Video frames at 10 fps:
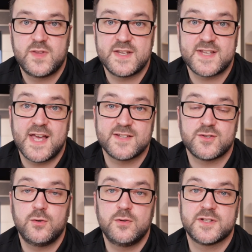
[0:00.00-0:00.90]
This has
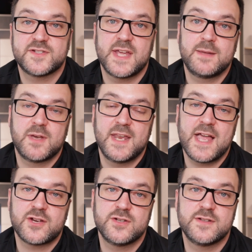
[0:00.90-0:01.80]
all the same
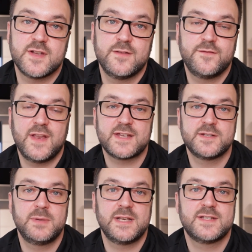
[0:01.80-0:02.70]
connections and
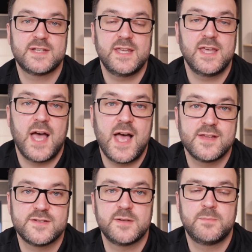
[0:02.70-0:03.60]
flexibility
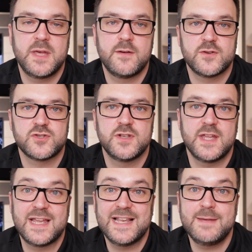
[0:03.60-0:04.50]
as the Beovision
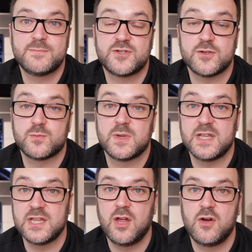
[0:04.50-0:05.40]
Eclipse, just with
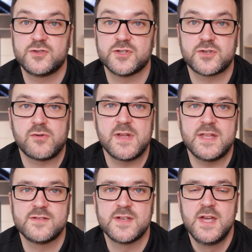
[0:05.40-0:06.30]
larger
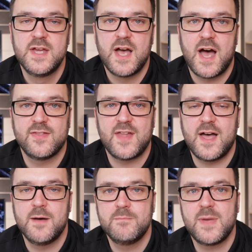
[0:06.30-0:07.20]
screens and
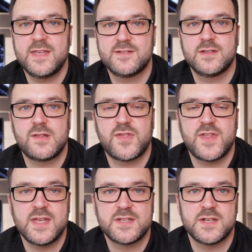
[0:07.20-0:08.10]
that amazing
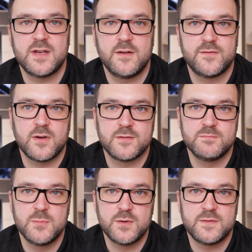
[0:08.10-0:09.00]
theatre of those
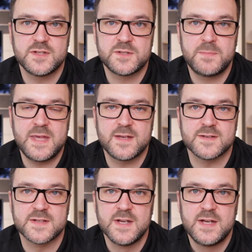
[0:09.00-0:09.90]
moving
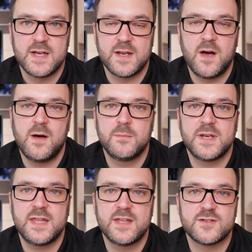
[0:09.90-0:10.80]
speakers. And
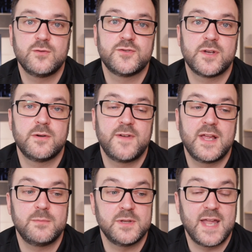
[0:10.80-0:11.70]
Harmony is also
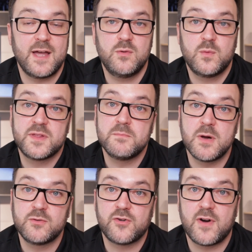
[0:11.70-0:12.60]
available now with a
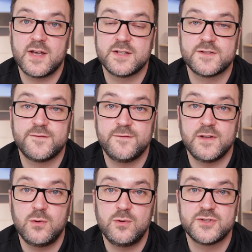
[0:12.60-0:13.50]
motorised
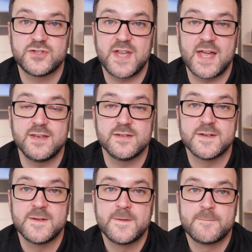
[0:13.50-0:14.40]
floor stand.